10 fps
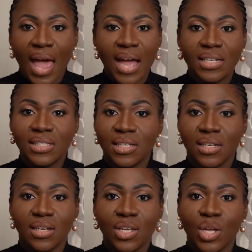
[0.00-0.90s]
and
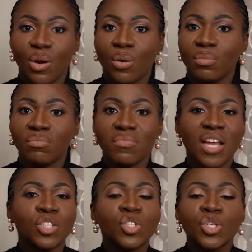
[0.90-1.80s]
to, you know,
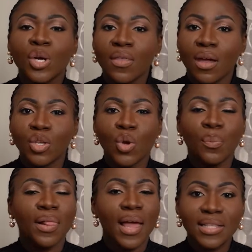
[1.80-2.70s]
ensure that your
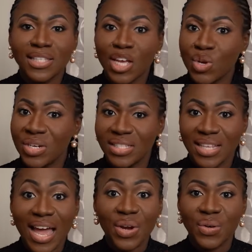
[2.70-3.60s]
plans and your
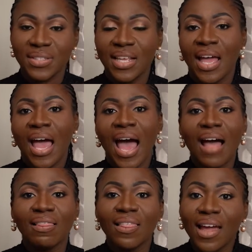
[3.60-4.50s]
desires
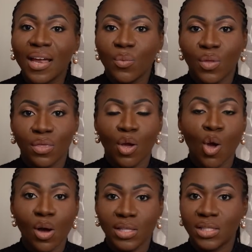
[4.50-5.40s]
align with
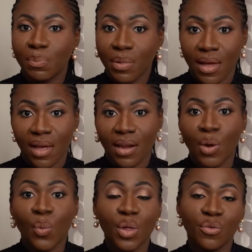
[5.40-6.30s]
God's plan
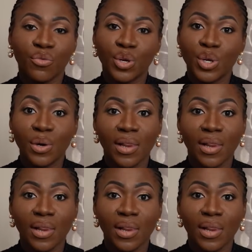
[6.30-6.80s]
and will for your